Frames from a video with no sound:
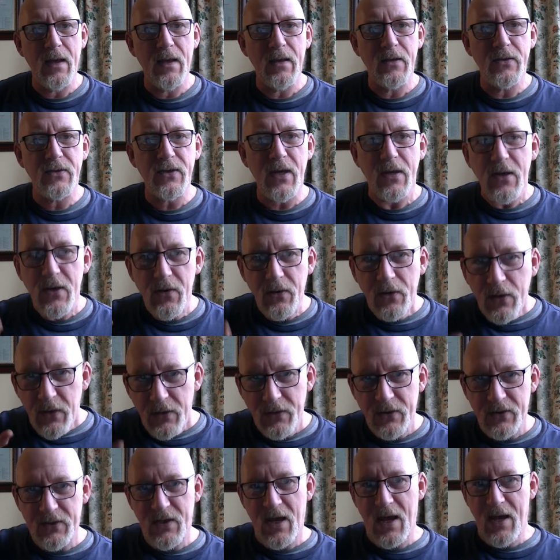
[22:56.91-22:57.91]
So you
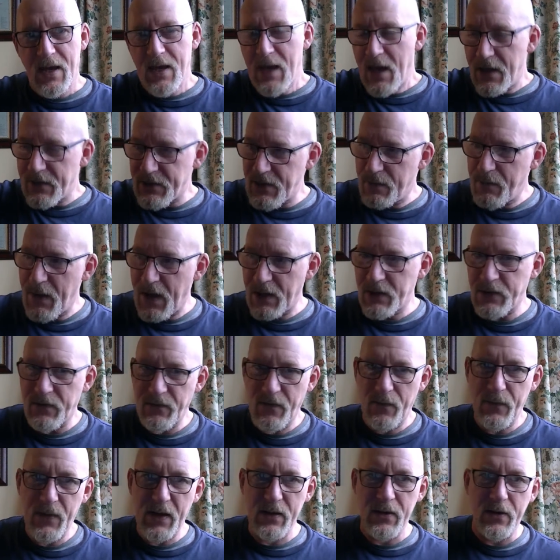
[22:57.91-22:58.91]
could say it's a matter of
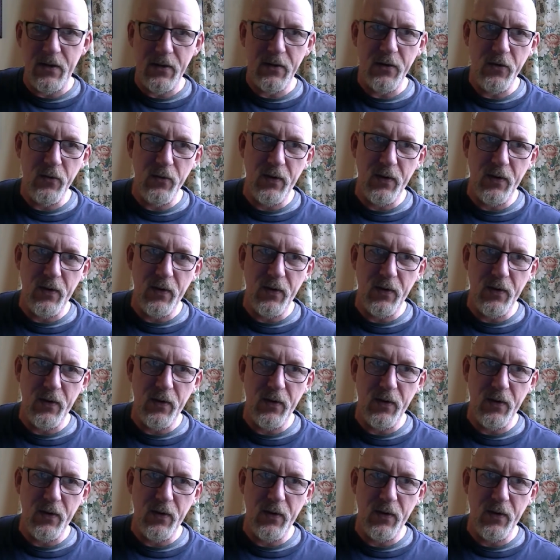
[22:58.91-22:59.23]
opinion who